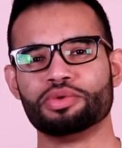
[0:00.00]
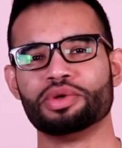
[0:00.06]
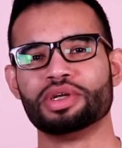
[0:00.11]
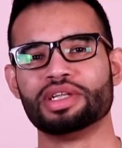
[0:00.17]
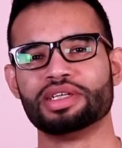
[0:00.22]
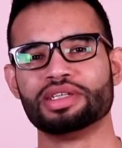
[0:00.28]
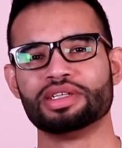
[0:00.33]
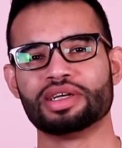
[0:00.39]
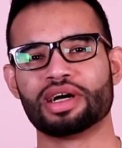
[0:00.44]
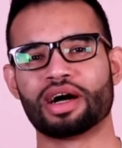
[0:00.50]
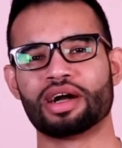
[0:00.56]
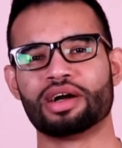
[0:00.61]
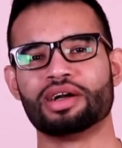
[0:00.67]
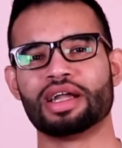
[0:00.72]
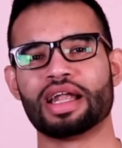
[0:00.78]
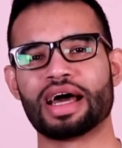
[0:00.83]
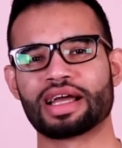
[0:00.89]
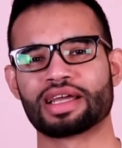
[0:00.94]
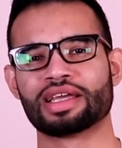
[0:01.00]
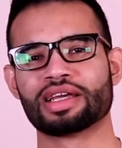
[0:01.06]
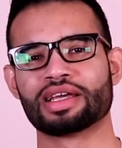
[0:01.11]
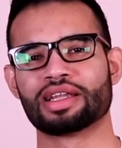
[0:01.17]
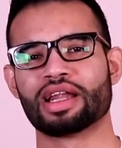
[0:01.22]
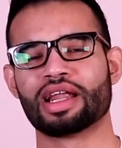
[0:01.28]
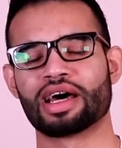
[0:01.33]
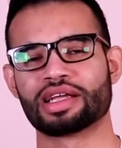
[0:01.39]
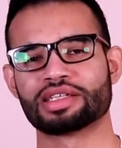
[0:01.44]
really are lacking
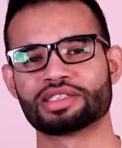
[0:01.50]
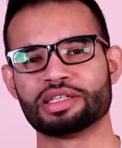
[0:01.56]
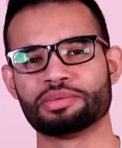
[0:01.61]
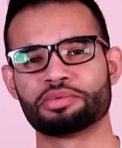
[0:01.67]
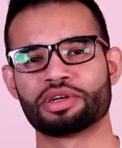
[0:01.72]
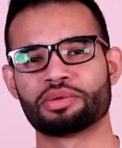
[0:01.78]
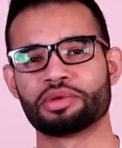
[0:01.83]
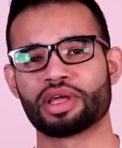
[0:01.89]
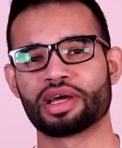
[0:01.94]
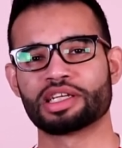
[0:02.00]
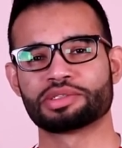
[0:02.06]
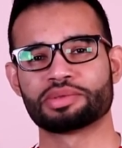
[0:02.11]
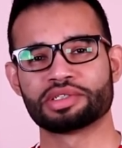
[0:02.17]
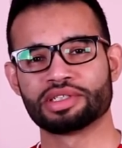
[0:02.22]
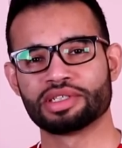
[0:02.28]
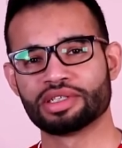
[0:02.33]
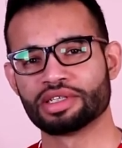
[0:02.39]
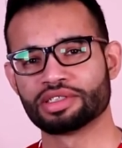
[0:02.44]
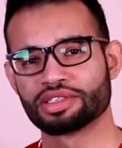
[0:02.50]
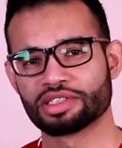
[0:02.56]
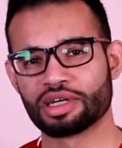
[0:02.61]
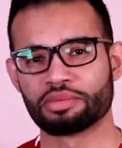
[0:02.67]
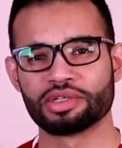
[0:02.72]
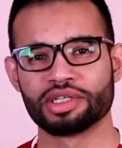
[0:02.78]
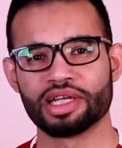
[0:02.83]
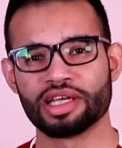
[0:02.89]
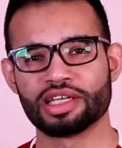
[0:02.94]
in a lot of sleep in Ramadan, especially in the
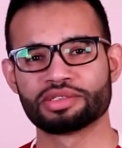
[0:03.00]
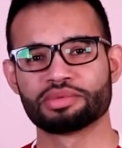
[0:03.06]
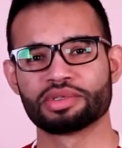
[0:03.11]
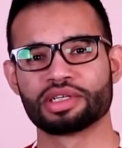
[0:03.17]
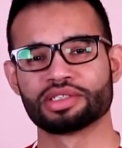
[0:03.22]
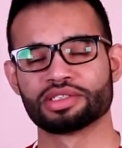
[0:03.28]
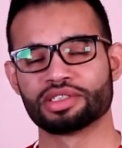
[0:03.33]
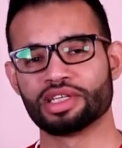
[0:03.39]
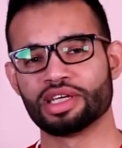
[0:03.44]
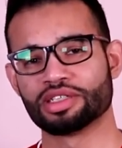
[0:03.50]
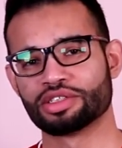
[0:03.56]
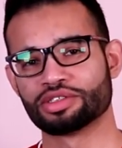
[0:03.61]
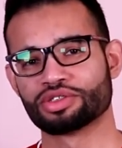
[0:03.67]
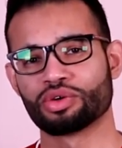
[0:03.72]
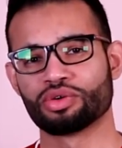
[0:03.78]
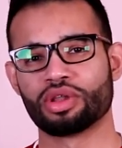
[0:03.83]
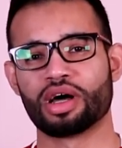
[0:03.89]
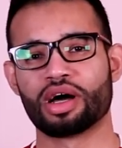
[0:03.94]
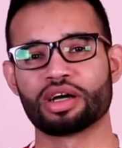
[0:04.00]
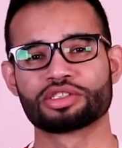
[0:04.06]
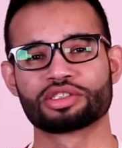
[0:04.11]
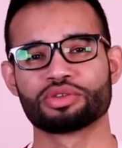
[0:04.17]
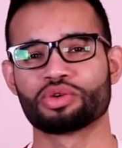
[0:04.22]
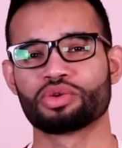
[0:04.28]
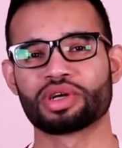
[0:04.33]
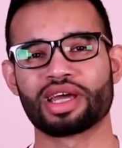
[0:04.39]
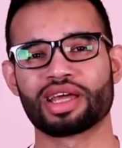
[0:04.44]
summer days because the days are so long,
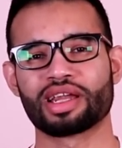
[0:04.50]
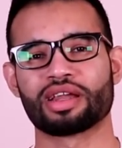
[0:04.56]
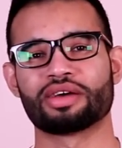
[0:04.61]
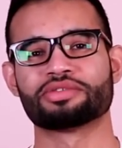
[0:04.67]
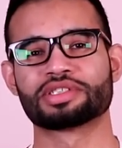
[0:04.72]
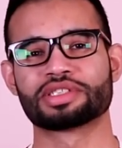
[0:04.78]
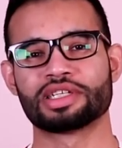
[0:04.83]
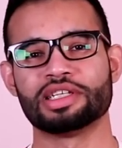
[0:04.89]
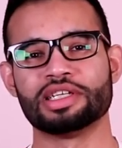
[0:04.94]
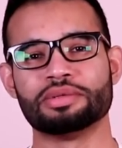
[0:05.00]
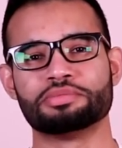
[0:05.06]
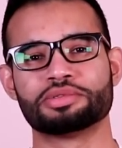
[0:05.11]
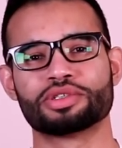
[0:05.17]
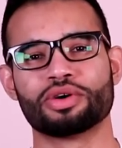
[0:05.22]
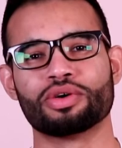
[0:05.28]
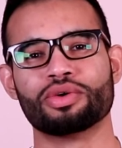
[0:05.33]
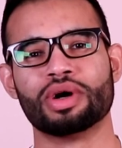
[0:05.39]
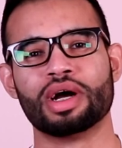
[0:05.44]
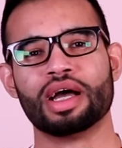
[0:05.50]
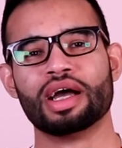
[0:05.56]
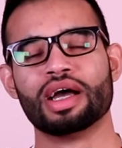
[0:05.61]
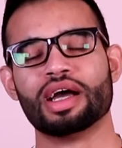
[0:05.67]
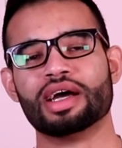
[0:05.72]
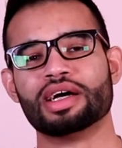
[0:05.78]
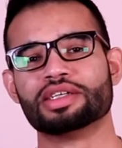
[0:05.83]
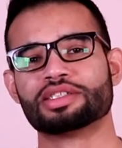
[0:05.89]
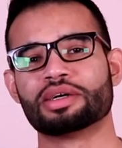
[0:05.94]
so you don't get enough sleep. So
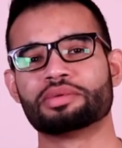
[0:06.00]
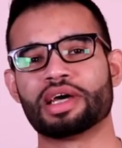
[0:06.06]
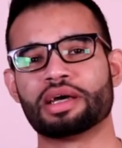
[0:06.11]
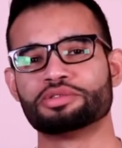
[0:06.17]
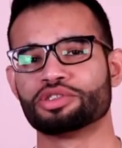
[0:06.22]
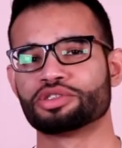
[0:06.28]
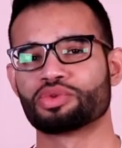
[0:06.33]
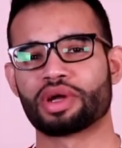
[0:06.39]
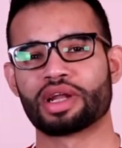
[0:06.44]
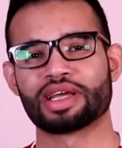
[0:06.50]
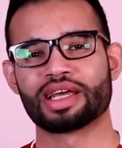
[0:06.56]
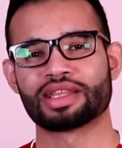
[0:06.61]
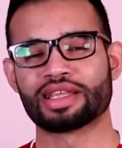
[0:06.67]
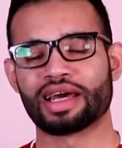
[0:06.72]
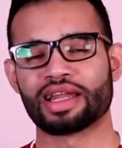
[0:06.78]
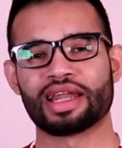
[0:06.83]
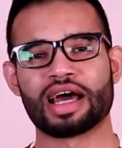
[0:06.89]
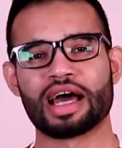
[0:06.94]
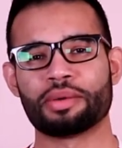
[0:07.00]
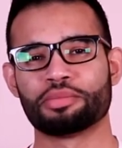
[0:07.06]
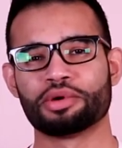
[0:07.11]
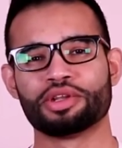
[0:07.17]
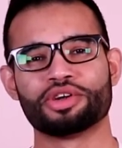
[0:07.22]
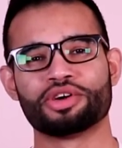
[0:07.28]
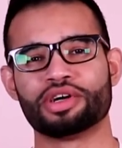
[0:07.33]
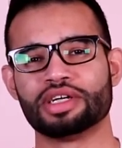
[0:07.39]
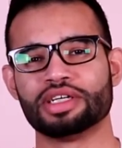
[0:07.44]
sometimes you just want to get that nap
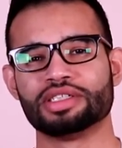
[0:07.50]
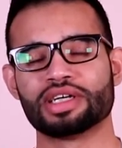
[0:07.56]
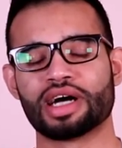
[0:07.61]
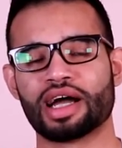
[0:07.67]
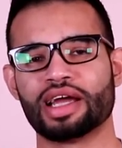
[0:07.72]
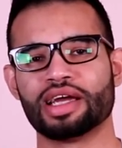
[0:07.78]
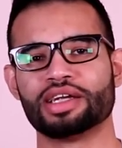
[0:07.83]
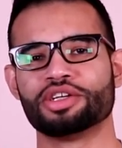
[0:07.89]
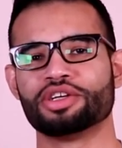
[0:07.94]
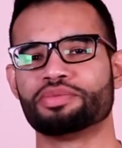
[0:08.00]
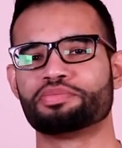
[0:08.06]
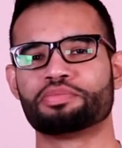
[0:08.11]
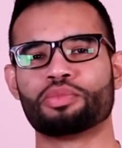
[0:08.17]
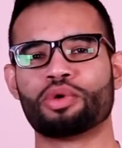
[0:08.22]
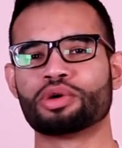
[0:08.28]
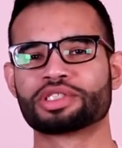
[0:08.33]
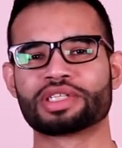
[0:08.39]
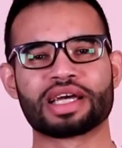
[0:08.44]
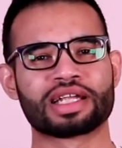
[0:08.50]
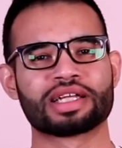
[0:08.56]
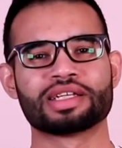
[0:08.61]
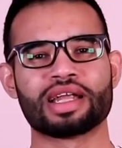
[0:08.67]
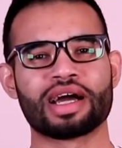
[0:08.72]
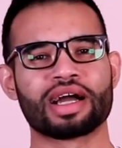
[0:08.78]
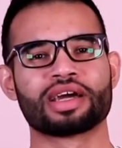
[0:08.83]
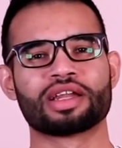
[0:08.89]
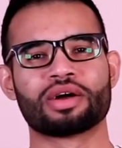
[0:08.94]
and you're already tired. You're most likely
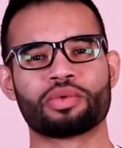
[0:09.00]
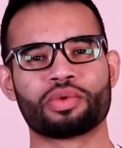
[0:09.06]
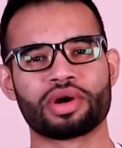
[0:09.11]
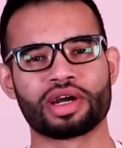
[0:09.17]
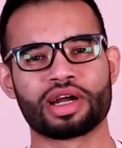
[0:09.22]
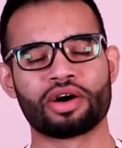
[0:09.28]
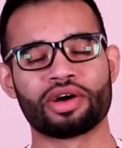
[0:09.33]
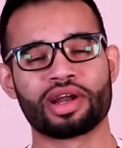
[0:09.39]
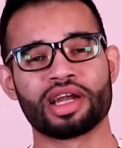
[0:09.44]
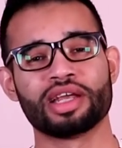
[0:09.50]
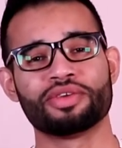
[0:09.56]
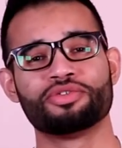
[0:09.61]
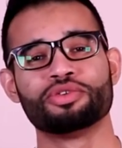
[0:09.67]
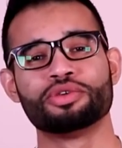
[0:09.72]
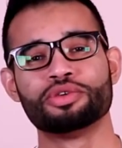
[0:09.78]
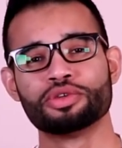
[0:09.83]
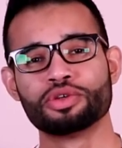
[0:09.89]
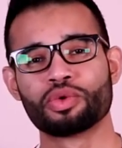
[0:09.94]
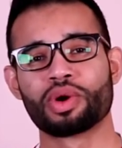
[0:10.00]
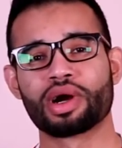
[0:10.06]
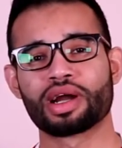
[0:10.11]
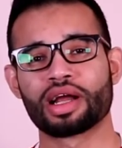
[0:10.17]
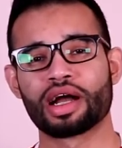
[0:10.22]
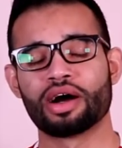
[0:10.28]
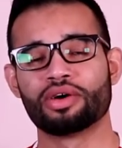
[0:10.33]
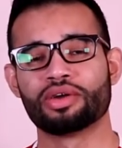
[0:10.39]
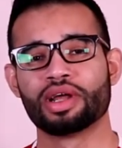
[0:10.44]
not going to work out. And if you do
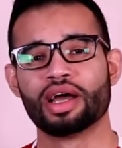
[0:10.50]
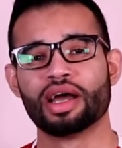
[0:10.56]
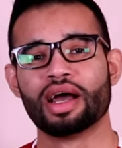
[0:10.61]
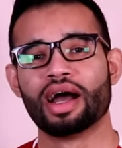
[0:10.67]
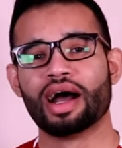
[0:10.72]
work out,